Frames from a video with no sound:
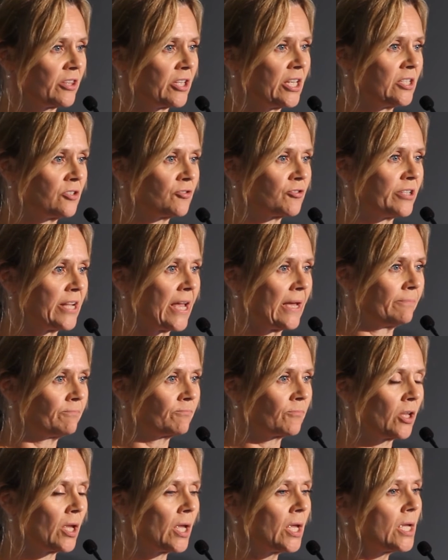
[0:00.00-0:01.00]
the intranet.
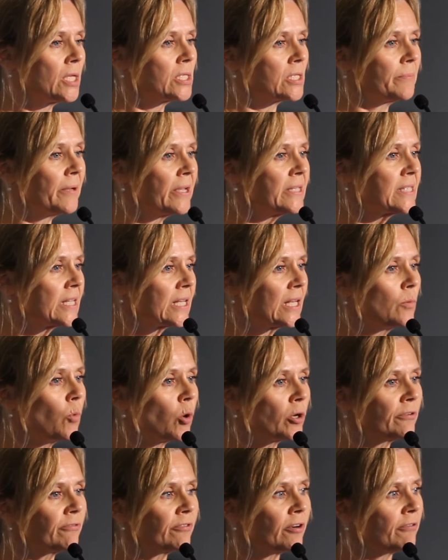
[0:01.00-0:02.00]
So basically,
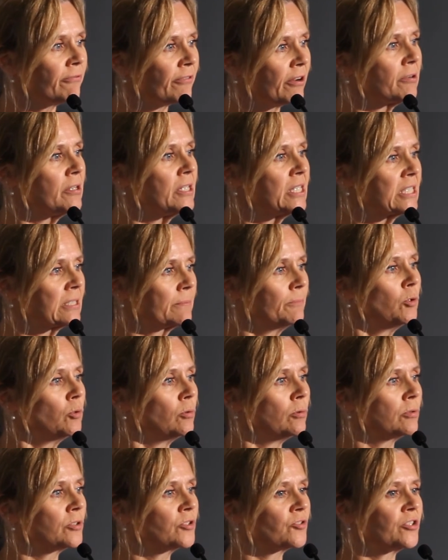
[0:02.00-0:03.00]
one of our very
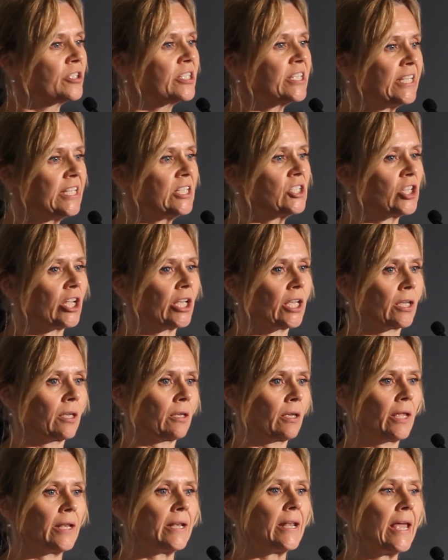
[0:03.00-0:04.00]
small strategic
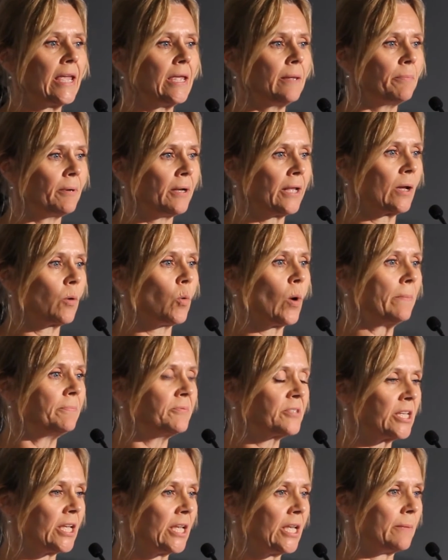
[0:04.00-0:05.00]
enabling web
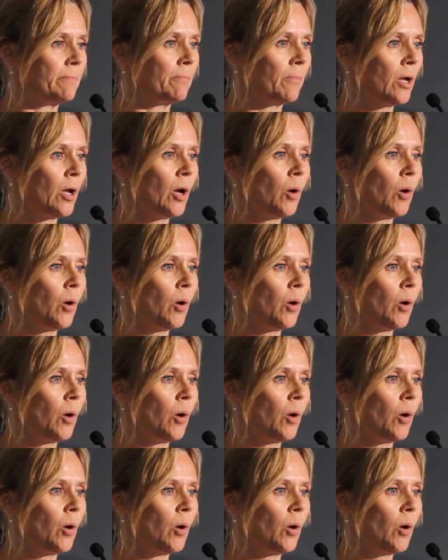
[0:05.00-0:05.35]
team